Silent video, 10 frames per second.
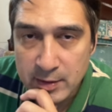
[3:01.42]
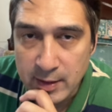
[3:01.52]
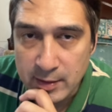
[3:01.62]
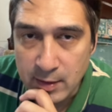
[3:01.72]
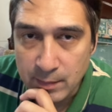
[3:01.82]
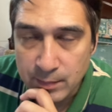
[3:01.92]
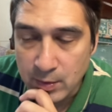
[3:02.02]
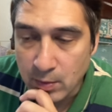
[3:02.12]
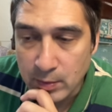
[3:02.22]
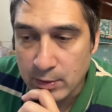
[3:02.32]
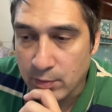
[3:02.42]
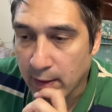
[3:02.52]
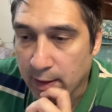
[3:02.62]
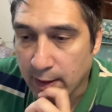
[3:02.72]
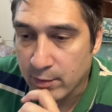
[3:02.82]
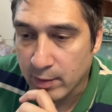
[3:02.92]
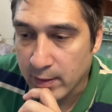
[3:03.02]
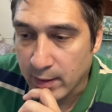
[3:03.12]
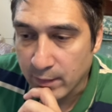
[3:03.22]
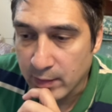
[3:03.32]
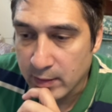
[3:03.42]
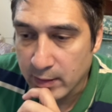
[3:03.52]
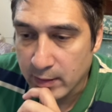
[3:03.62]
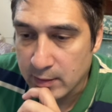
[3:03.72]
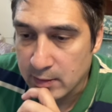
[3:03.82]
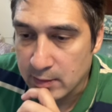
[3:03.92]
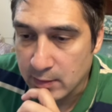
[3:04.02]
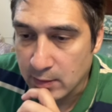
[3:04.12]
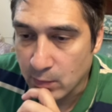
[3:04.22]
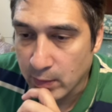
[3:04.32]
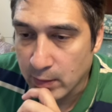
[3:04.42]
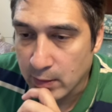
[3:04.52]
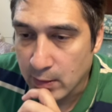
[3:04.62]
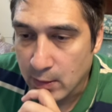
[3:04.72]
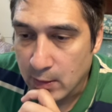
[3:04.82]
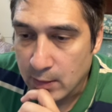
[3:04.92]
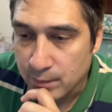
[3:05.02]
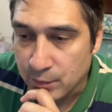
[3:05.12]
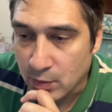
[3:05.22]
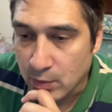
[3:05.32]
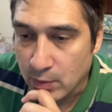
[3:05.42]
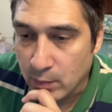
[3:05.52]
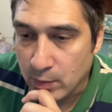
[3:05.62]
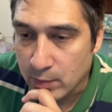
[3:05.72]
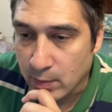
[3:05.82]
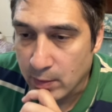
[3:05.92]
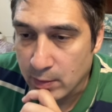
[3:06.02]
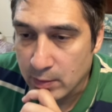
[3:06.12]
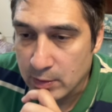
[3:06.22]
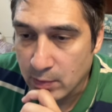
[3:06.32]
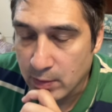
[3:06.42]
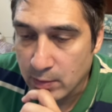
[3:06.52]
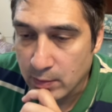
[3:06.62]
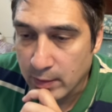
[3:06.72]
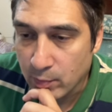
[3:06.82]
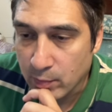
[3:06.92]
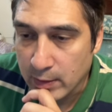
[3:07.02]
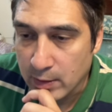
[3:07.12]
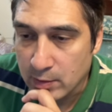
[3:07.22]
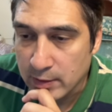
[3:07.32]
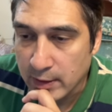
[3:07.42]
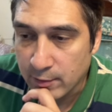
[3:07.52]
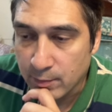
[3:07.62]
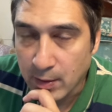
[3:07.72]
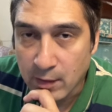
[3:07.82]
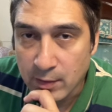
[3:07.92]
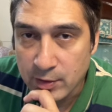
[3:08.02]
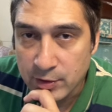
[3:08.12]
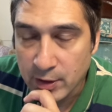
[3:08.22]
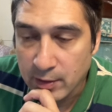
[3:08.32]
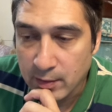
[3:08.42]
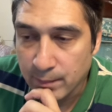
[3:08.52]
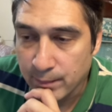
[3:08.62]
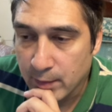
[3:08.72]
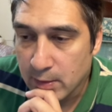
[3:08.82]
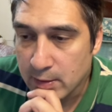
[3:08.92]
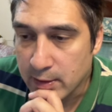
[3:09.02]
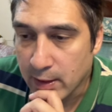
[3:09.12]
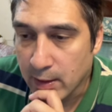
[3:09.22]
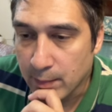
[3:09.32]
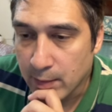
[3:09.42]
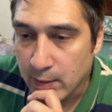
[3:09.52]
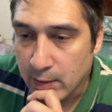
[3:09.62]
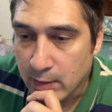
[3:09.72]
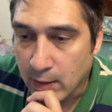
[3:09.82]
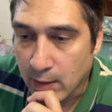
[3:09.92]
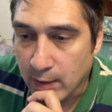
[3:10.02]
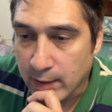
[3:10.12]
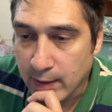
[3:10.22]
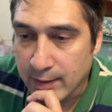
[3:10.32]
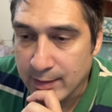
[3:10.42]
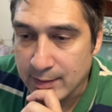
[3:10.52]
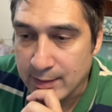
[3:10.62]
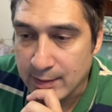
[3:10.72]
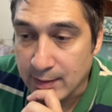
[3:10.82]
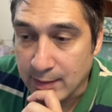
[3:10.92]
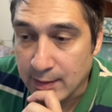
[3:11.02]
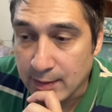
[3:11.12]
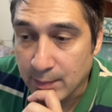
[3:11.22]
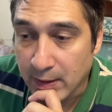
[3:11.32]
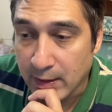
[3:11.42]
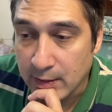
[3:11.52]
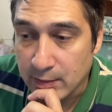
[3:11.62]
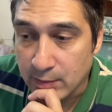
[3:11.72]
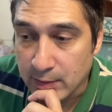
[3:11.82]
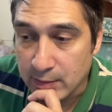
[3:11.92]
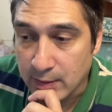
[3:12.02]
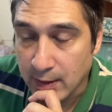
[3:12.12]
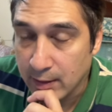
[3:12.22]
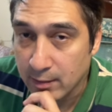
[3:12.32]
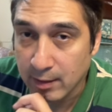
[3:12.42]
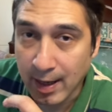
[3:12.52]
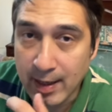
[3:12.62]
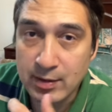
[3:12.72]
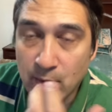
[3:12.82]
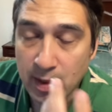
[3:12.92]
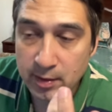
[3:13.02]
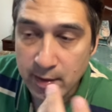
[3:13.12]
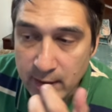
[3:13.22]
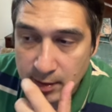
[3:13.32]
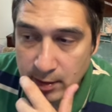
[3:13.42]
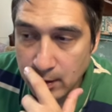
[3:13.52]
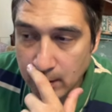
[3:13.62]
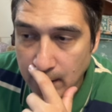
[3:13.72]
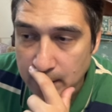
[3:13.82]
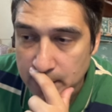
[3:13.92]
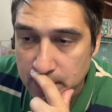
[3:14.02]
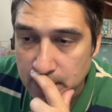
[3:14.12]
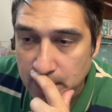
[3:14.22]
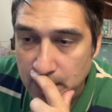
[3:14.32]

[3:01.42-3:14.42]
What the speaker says: Desktop. So I tried everything, it just didn't work. So what you want to do is you want to do a Windows native PowerShell setup. Now, again, this is an early beta, so it's not as well tested as